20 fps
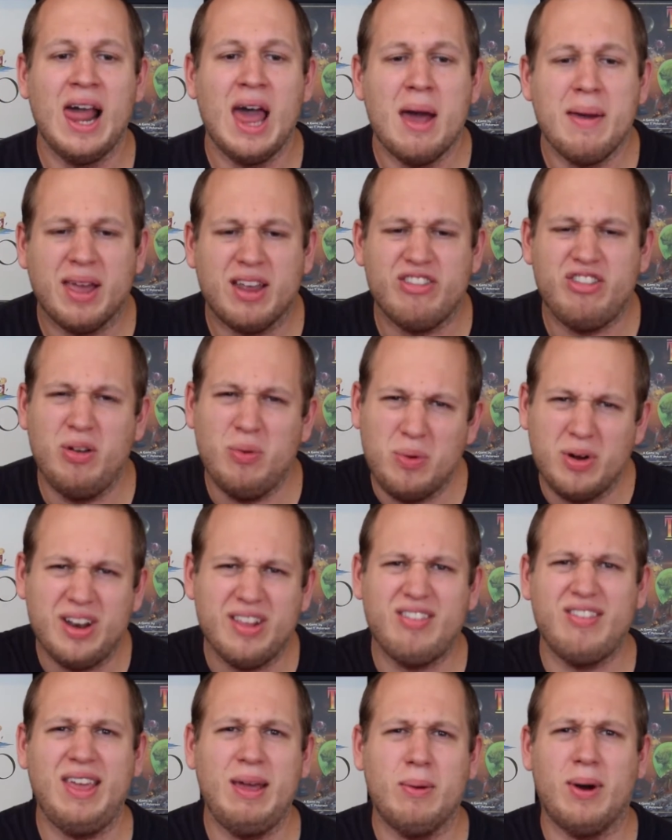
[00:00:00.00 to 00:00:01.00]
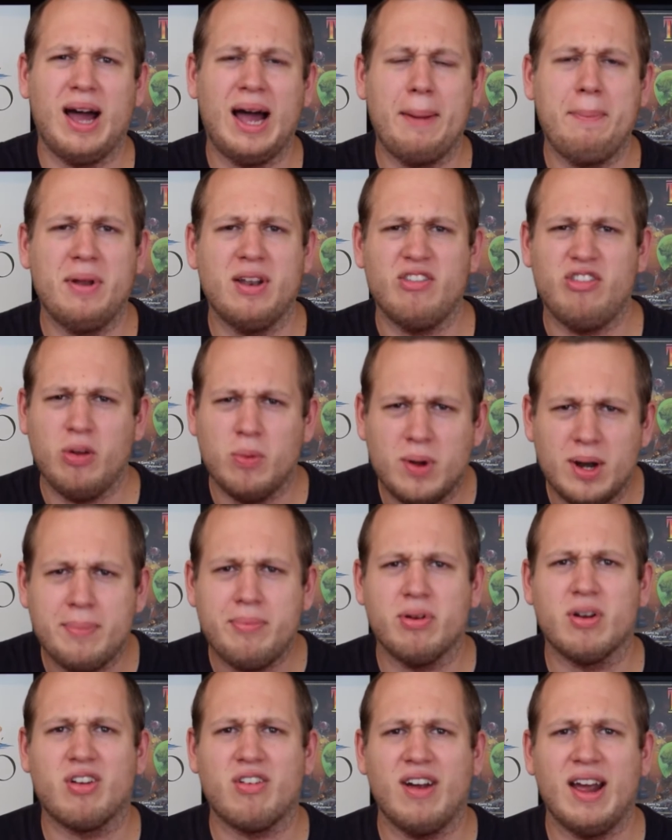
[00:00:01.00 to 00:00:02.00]
because you want to see what happens, you want to
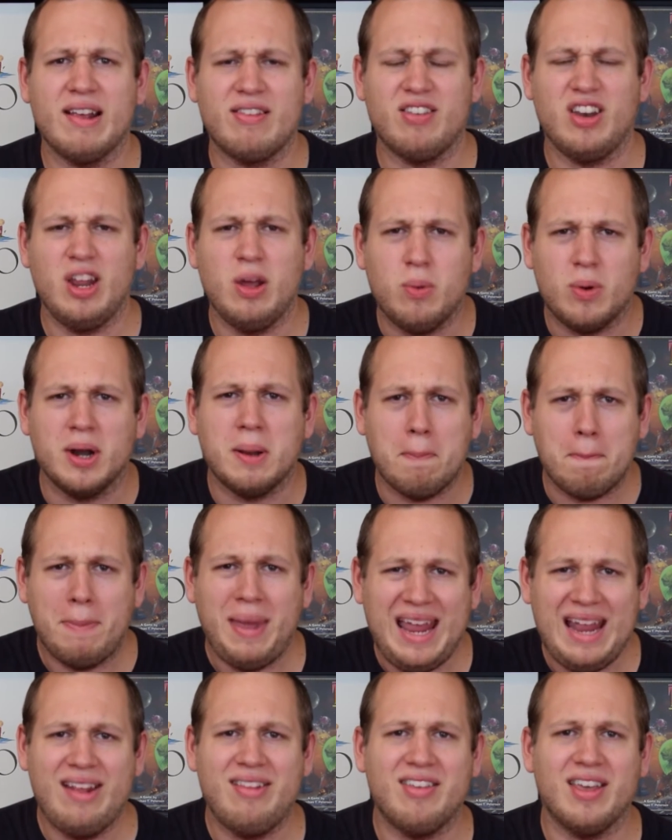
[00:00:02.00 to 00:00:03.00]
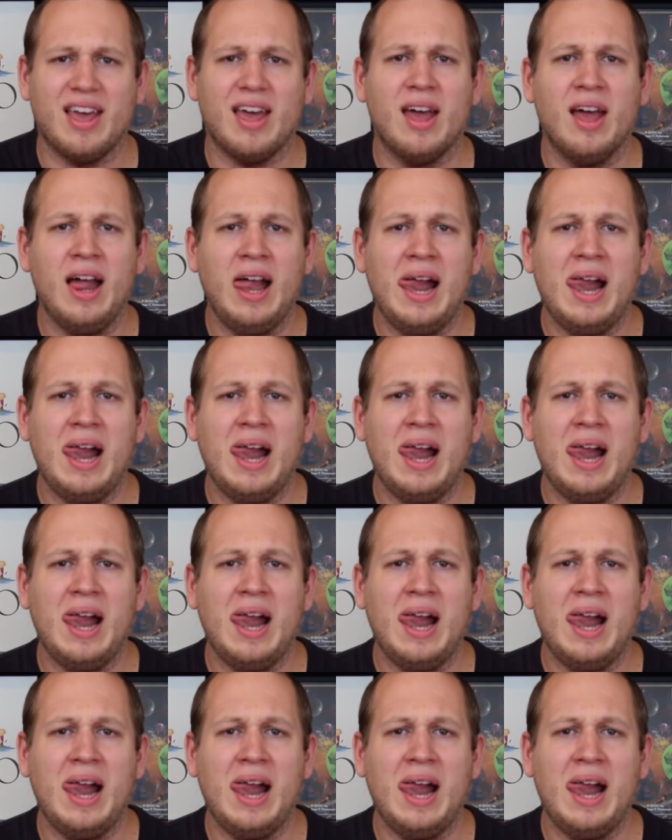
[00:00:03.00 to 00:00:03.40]
progress and you want to beat it.